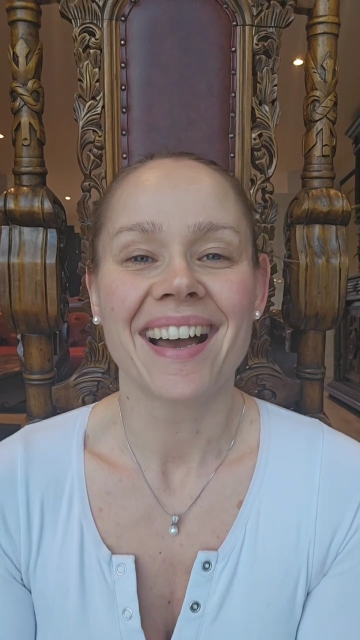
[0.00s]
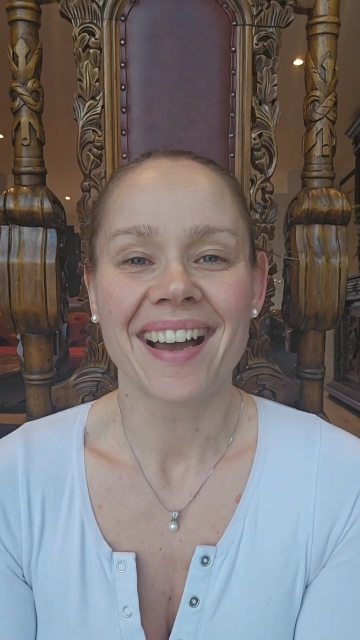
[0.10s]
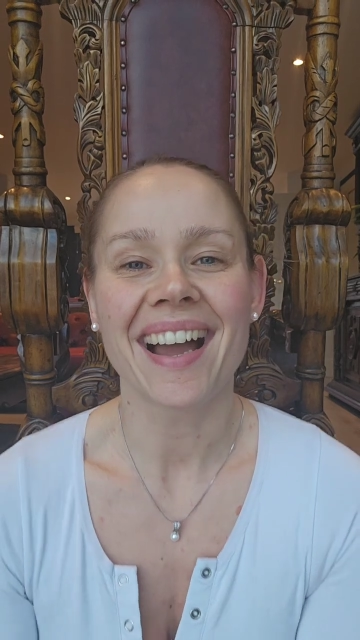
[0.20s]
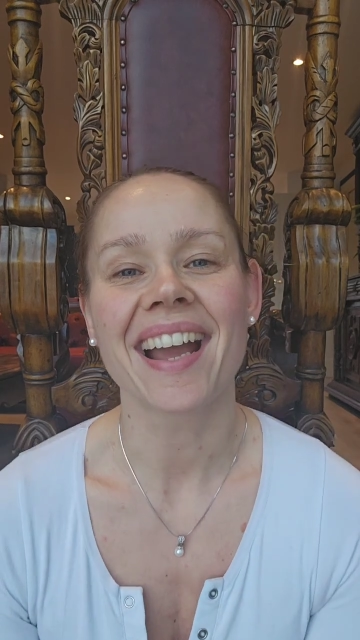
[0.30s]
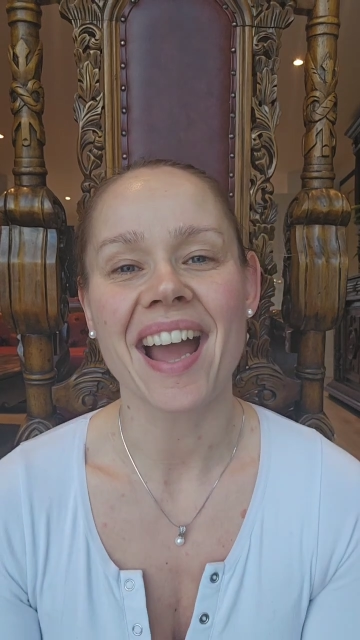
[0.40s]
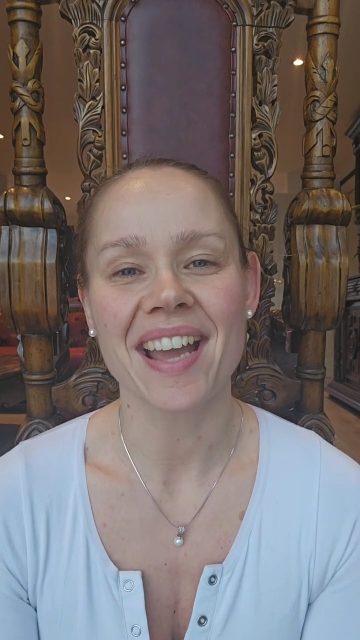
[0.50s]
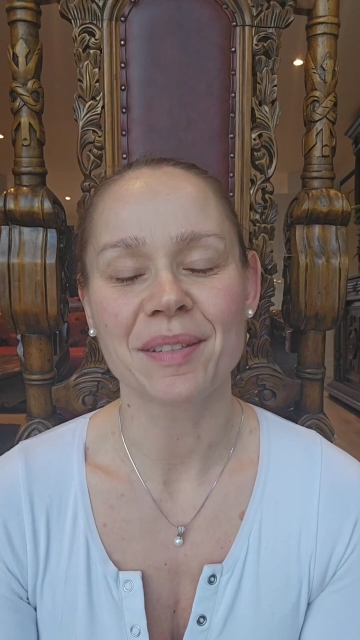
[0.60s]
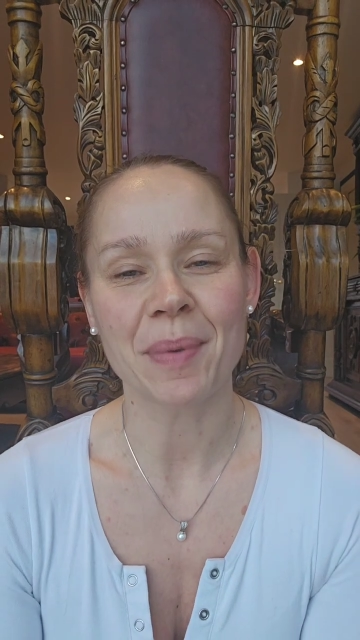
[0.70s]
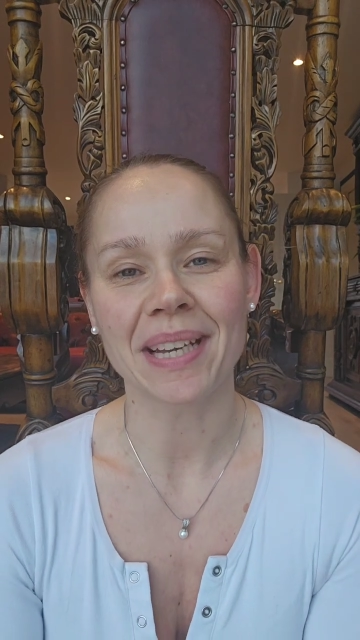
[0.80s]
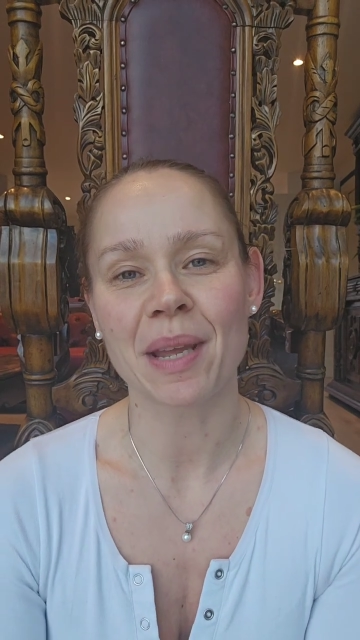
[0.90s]
Hi guys,
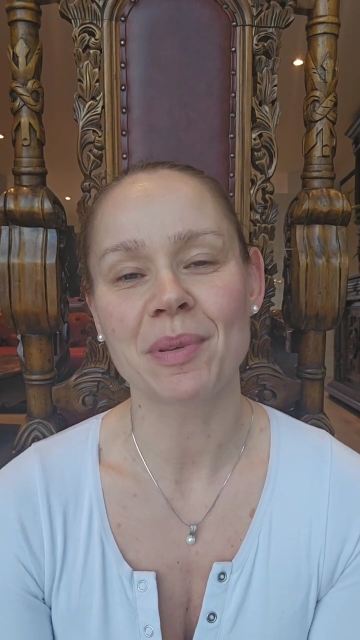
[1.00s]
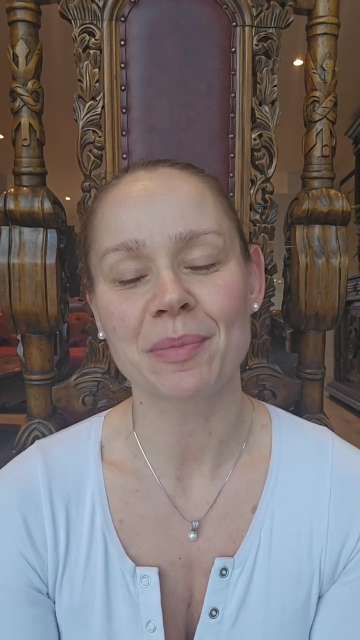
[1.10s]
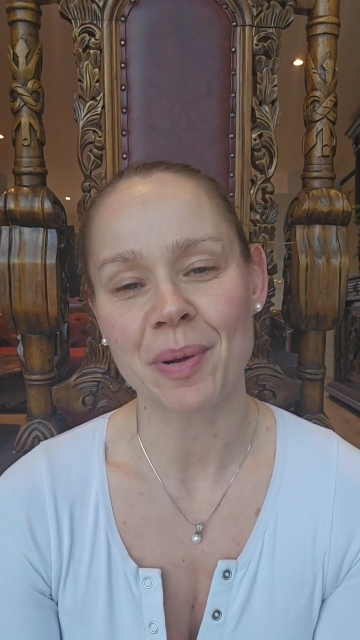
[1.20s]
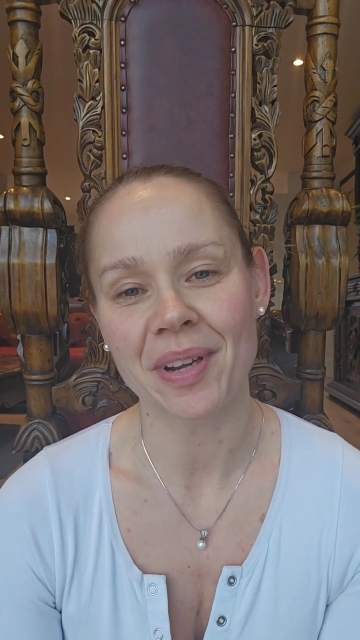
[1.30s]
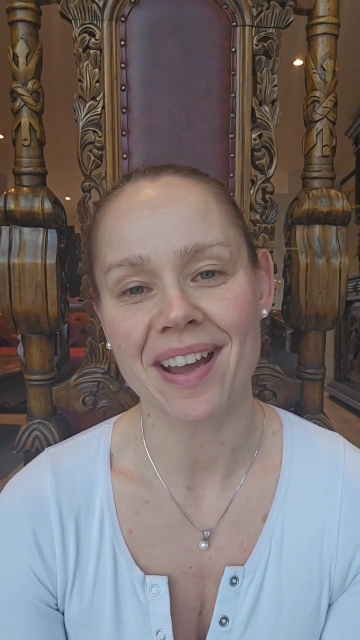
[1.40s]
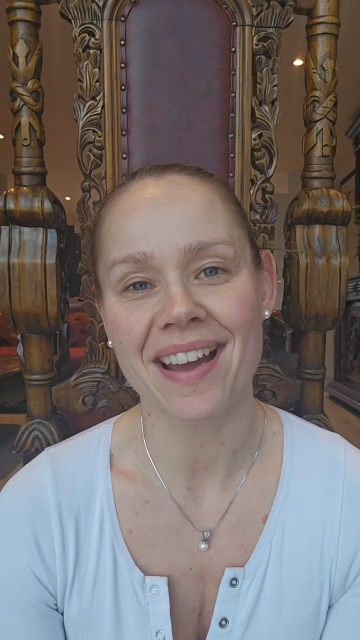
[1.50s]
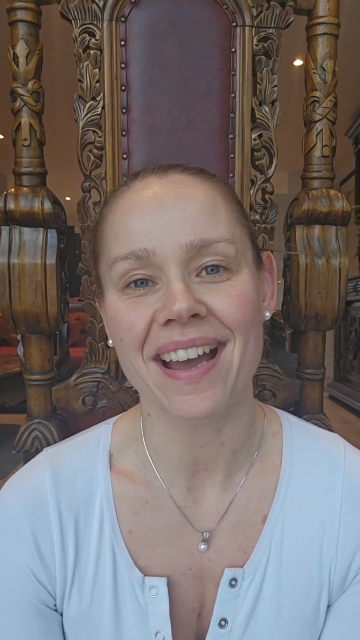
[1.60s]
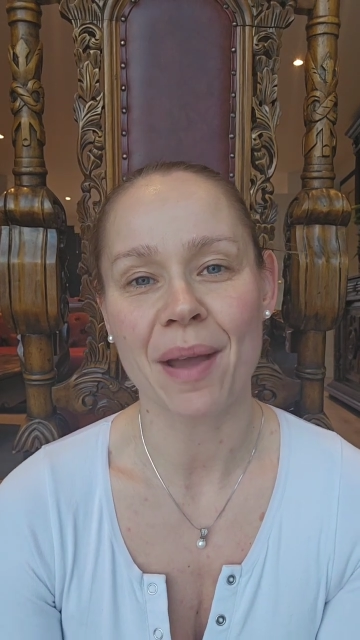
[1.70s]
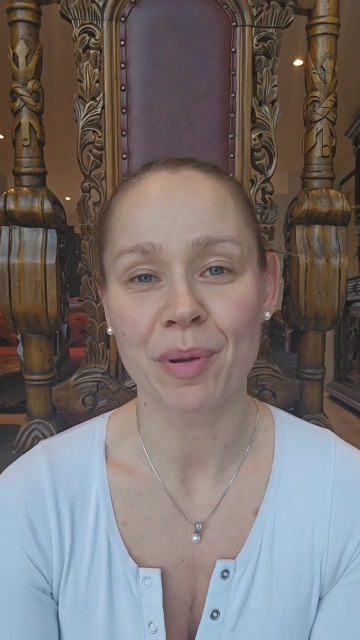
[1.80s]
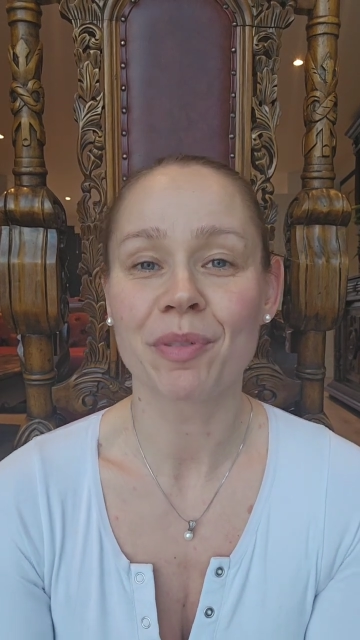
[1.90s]
my name is Mona.
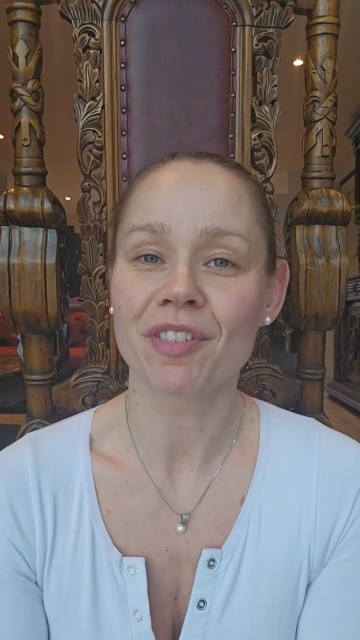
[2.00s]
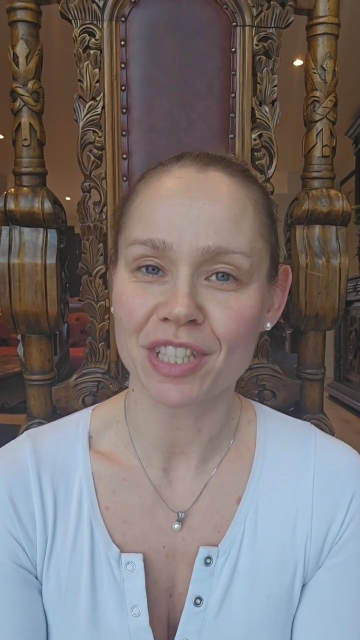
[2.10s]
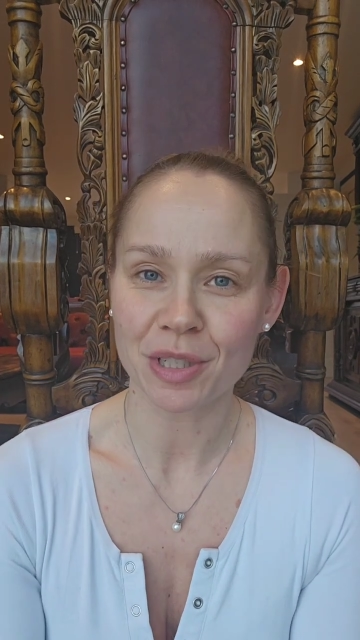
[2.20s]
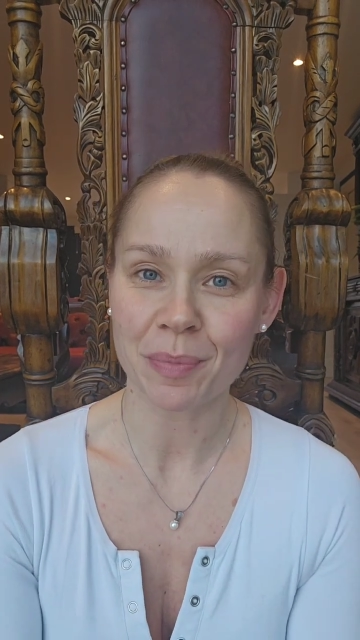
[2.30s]
I'm a professional